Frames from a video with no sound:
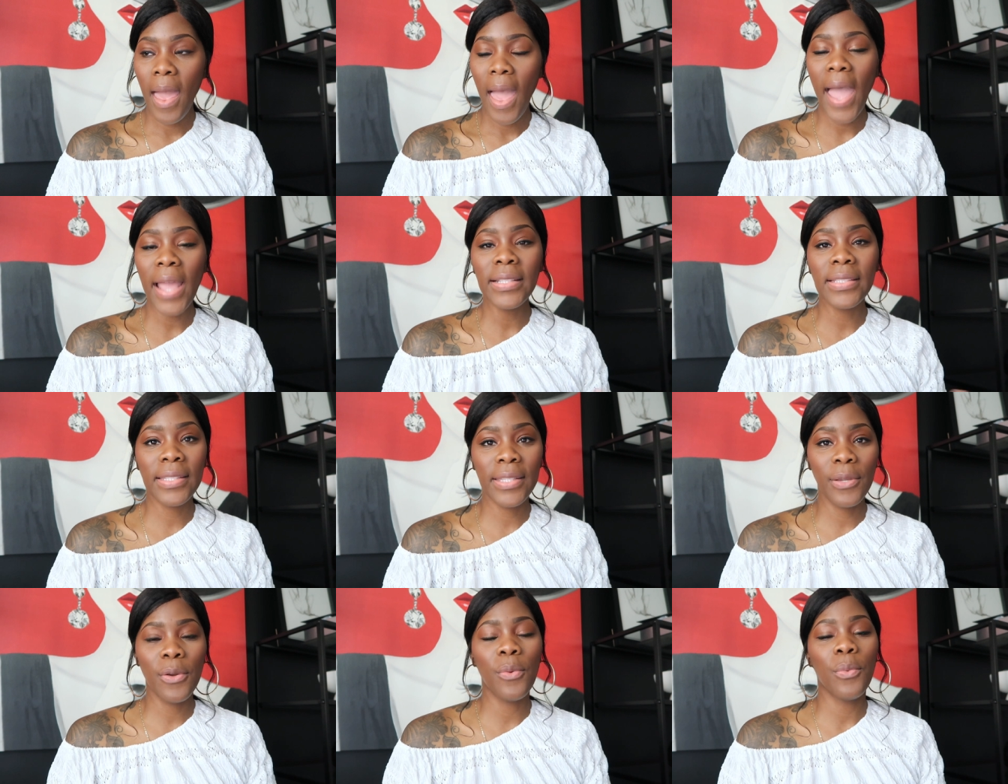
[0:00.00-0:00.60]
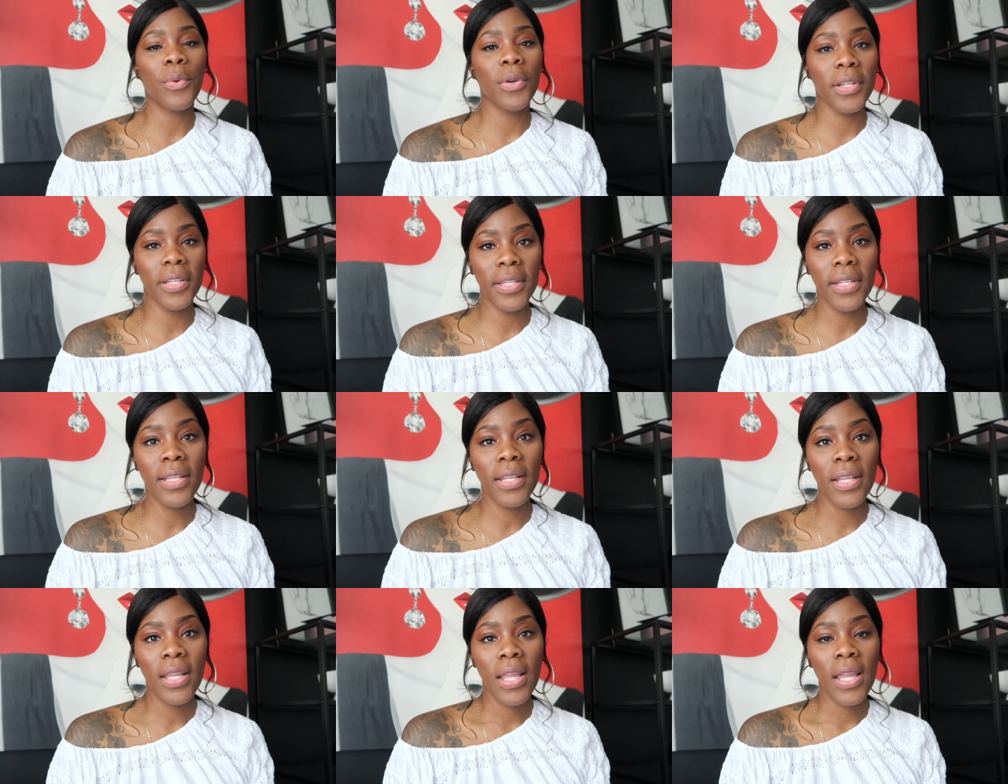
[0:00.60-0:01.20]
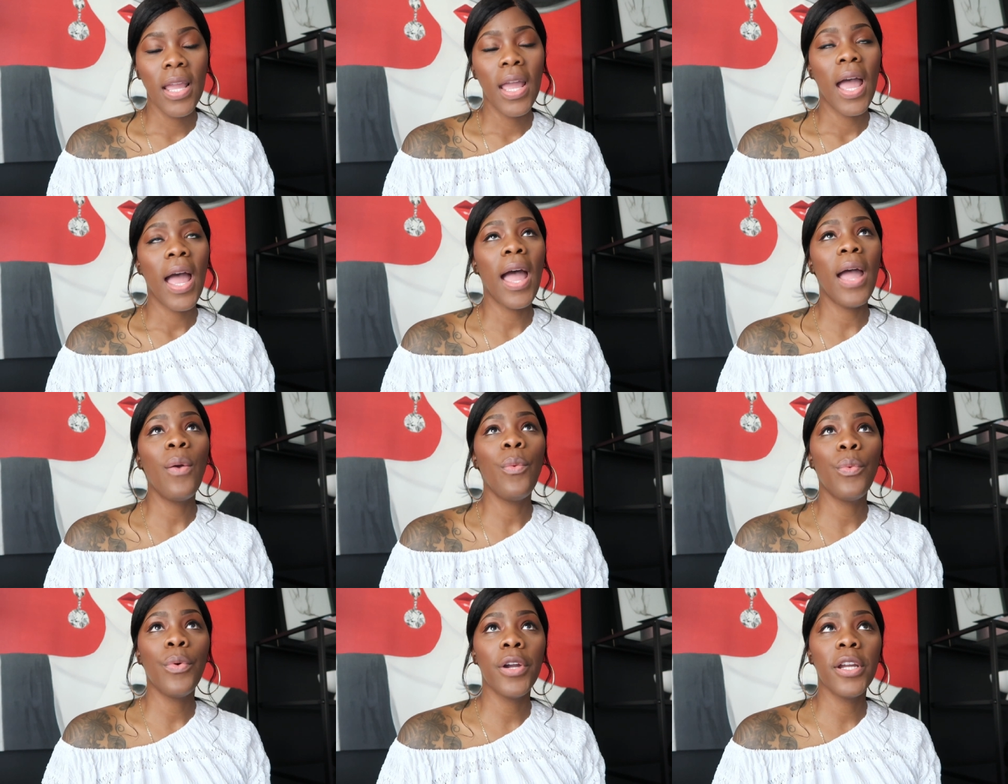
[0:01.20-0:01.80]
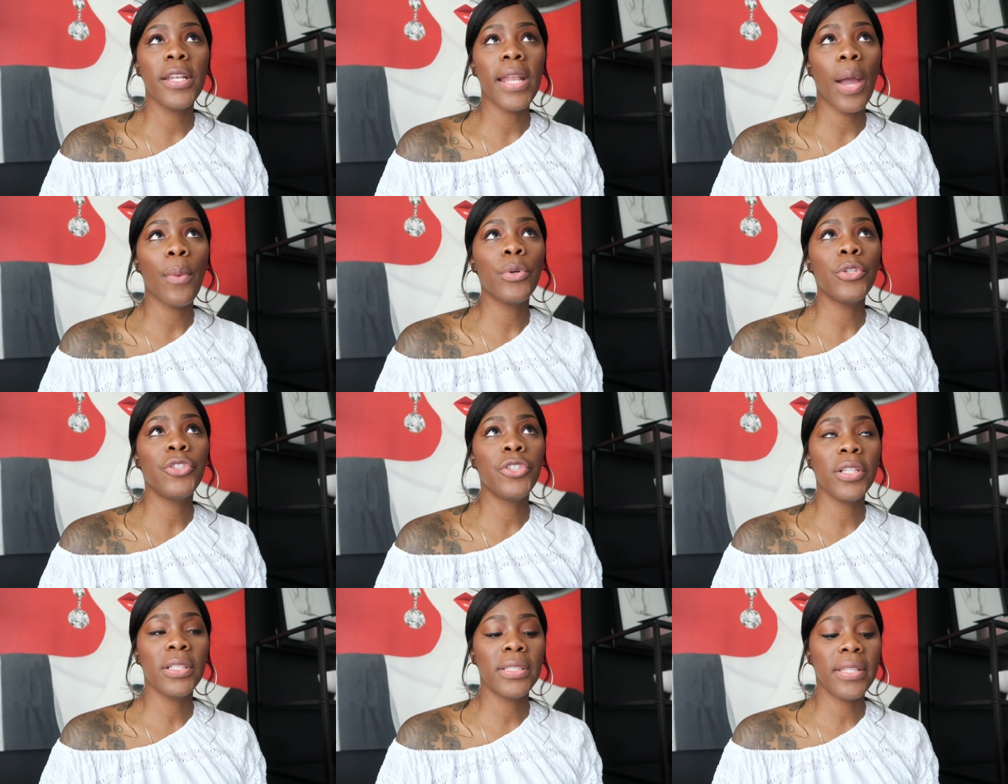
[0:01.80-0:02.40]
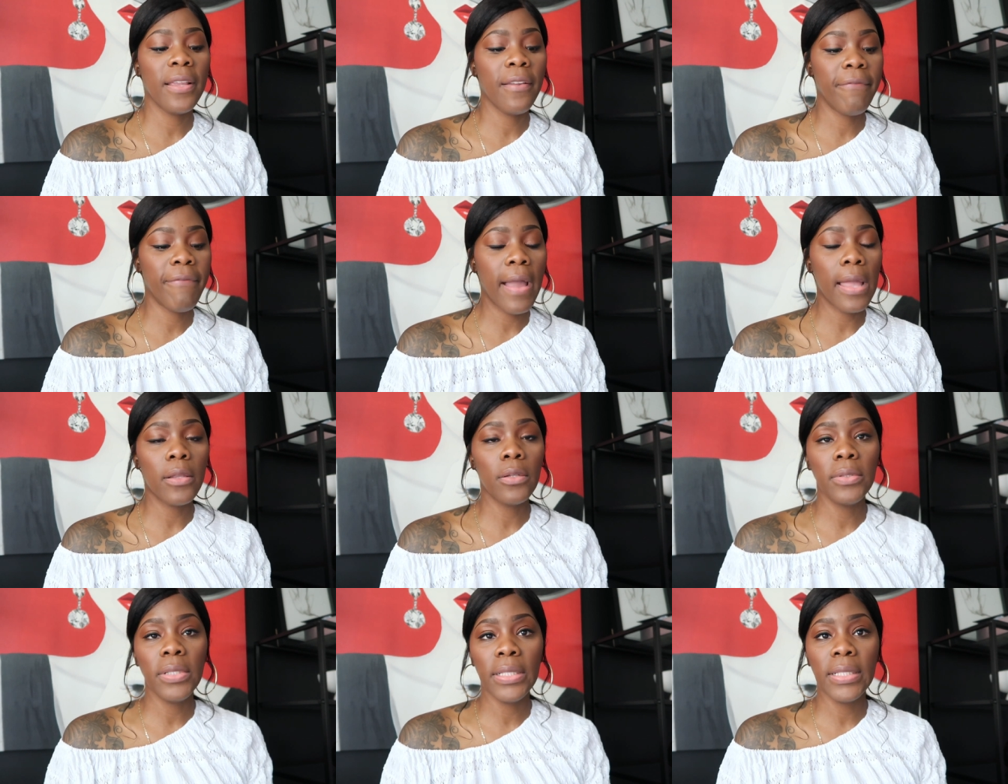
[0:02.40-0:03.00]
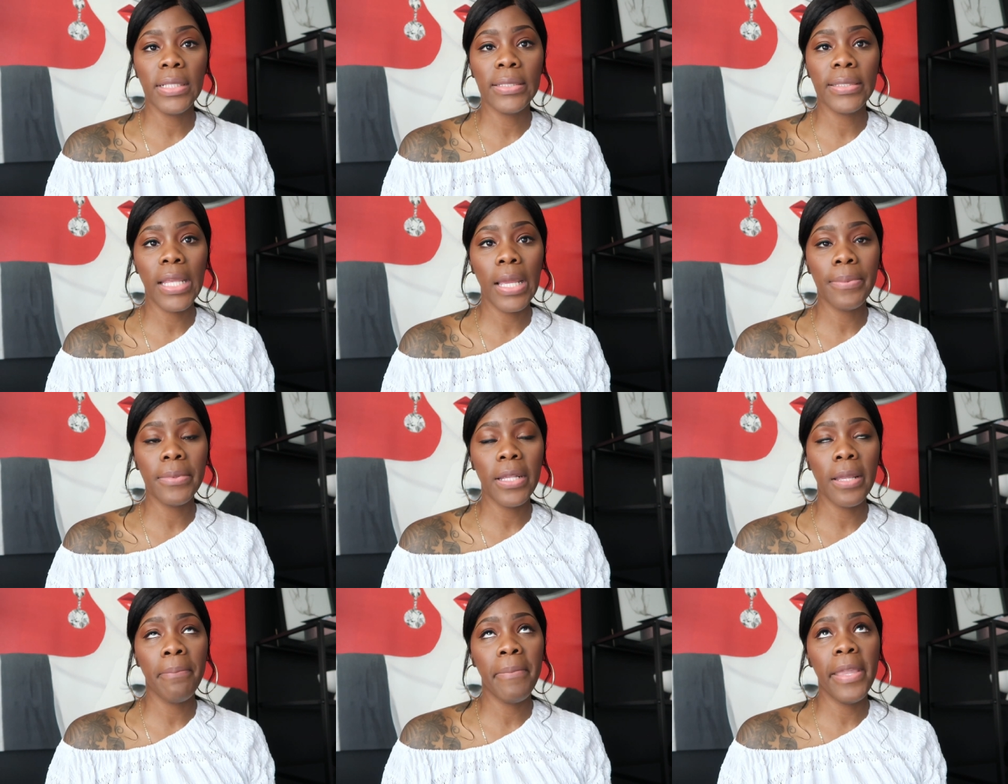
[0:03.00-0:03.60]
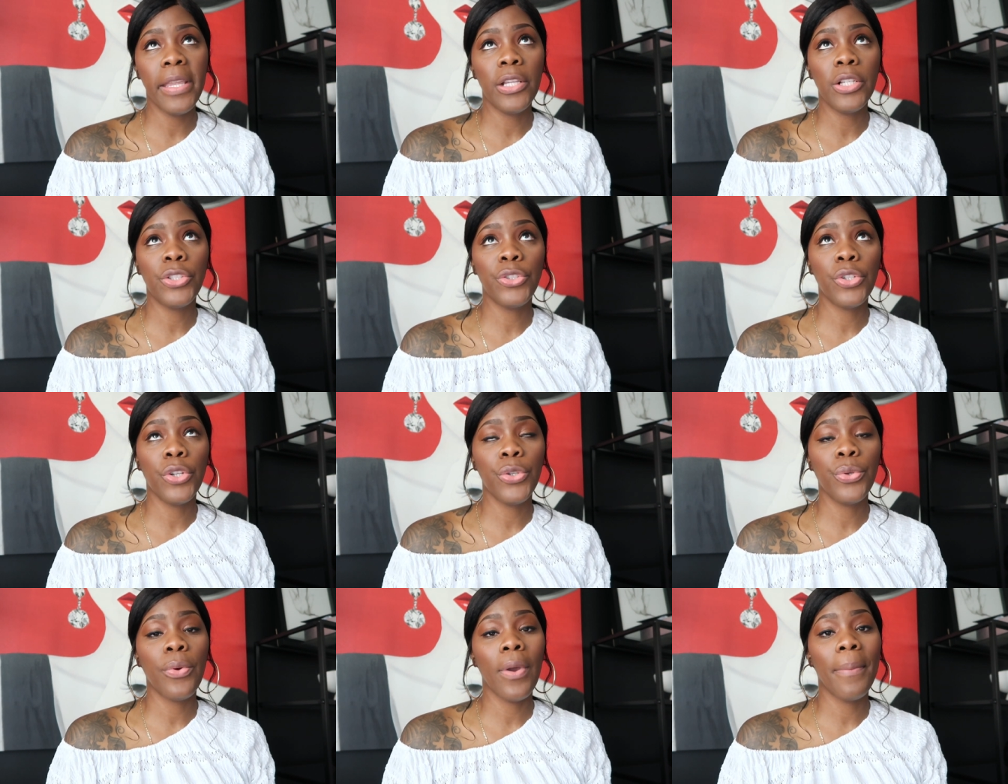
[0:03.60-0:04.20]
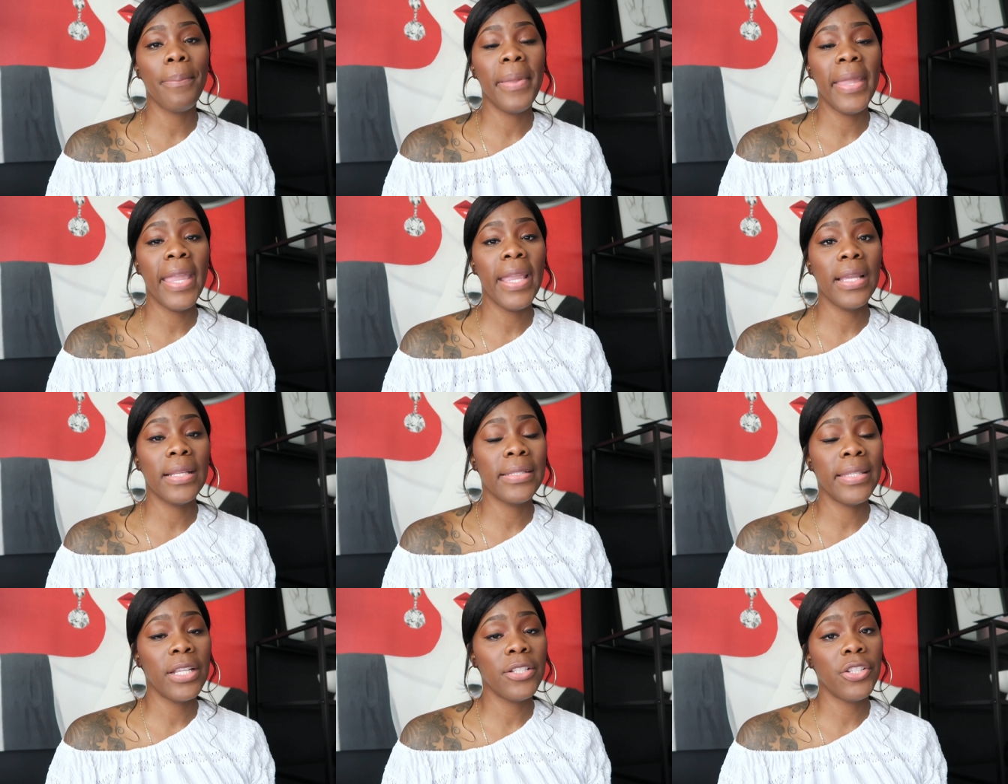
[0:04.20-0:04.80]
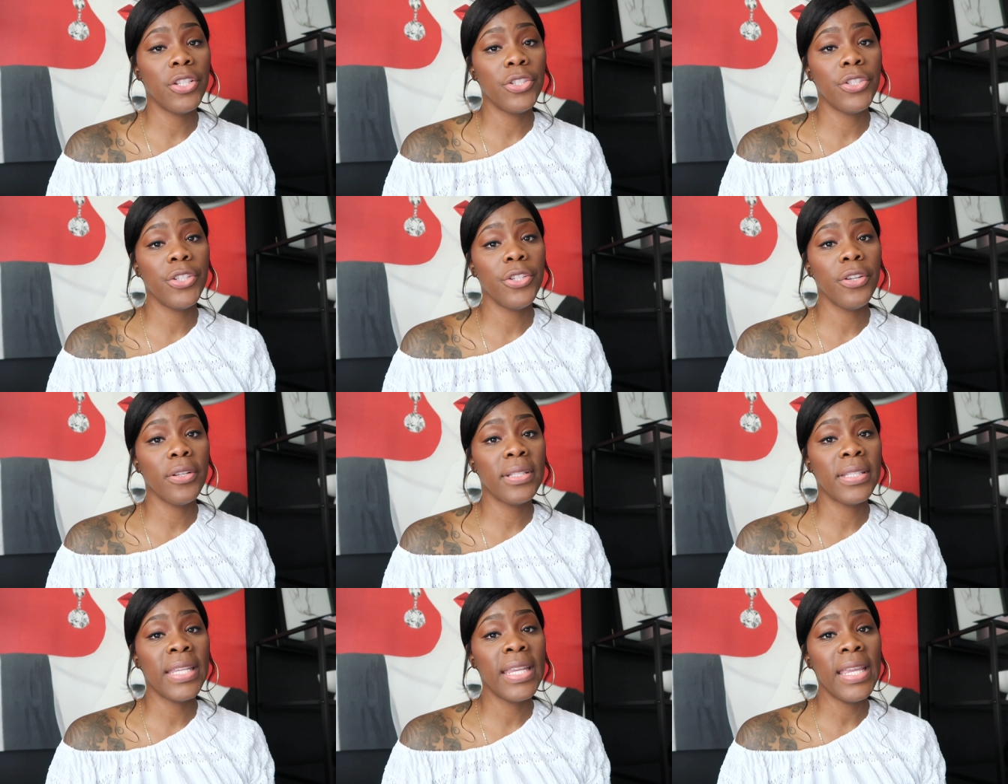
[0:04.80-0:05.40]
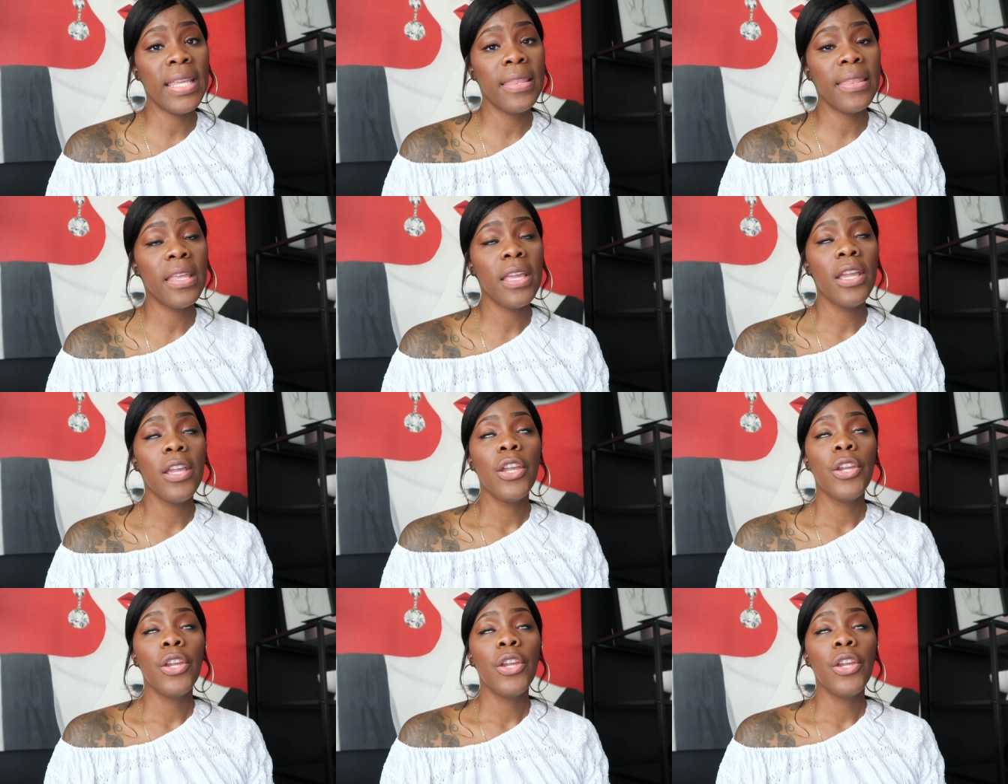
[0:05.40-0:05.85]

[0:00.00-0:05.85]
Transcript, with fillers: I still would. I would. I would just say follow these steps and making sure you are paying attention to your teeth.